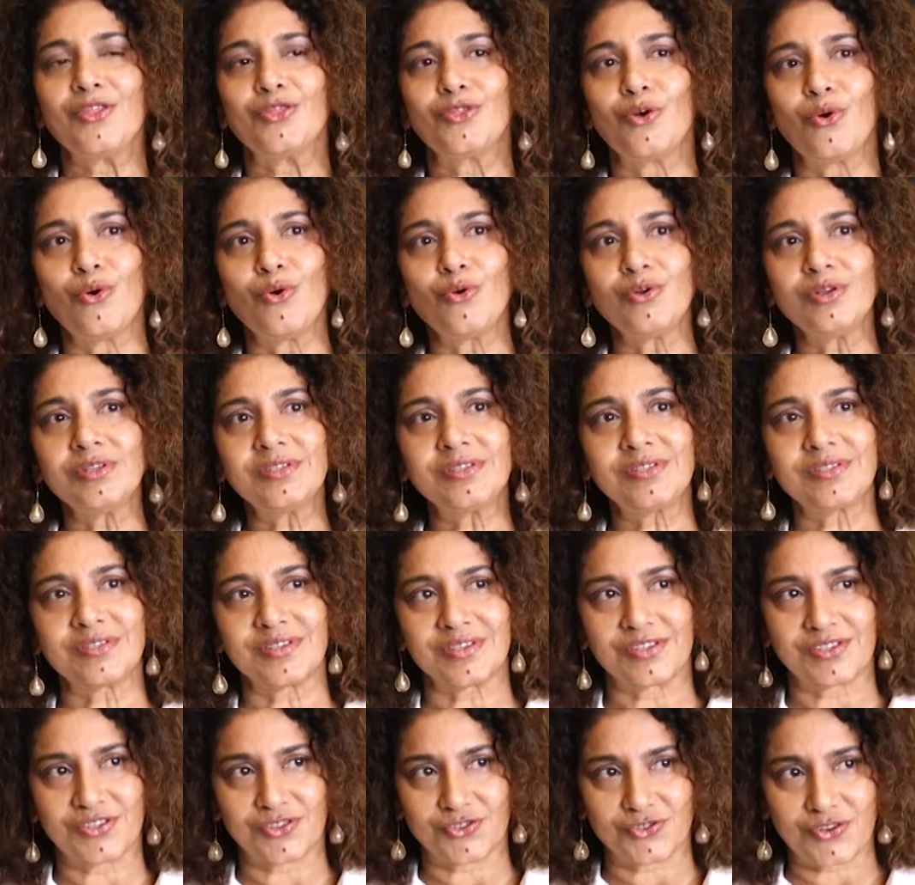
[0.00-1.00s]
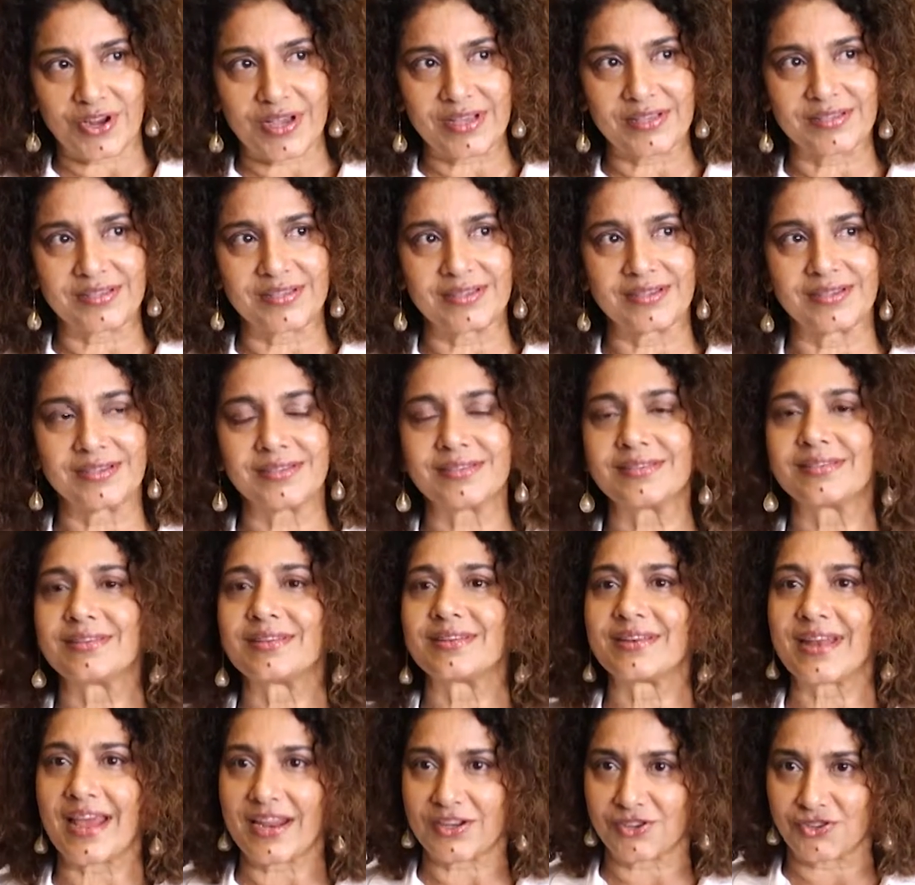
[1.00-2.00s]
Those stresses
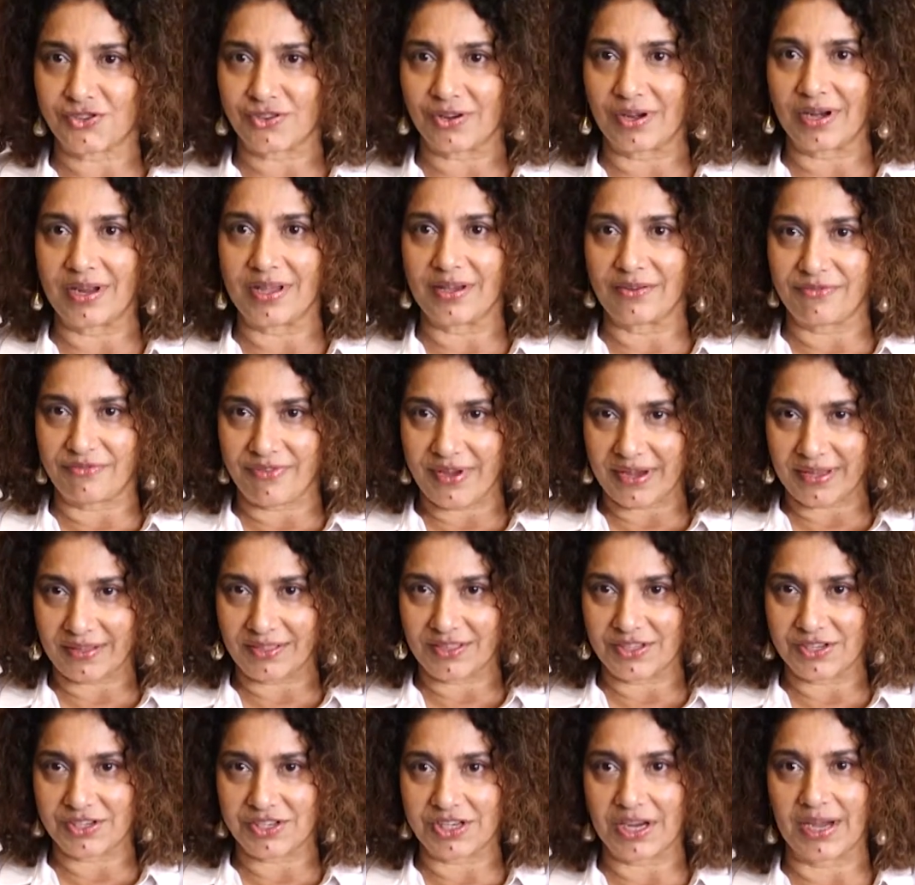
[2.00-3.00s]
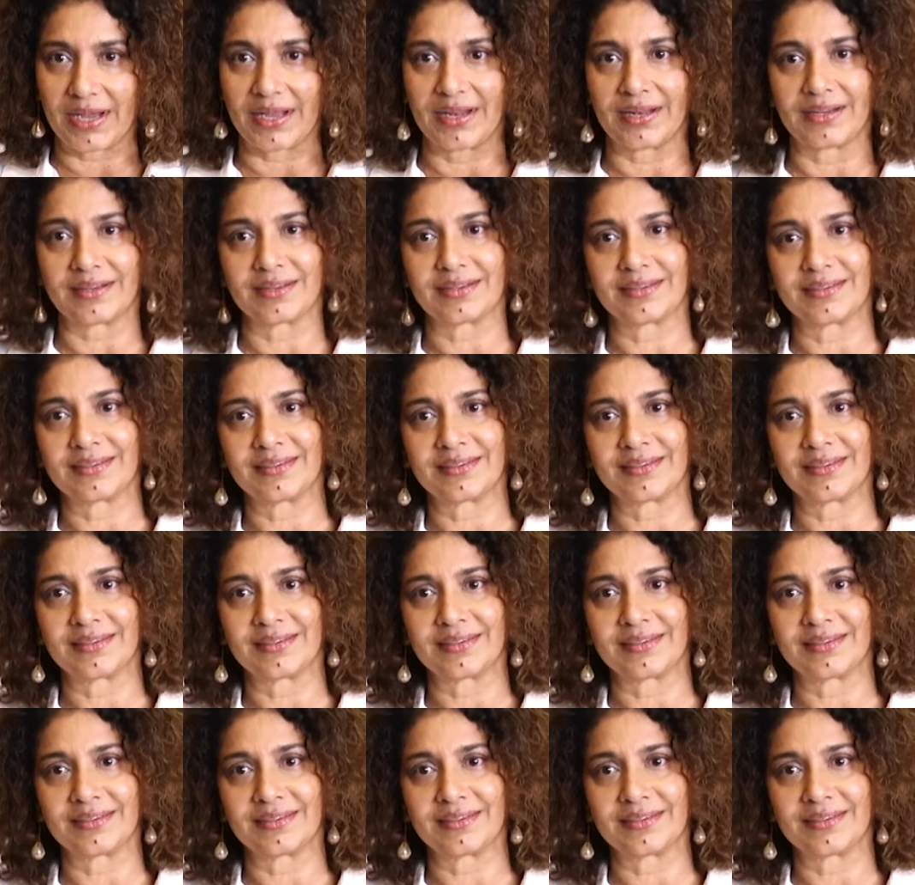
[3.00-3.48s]
naturally affect the child.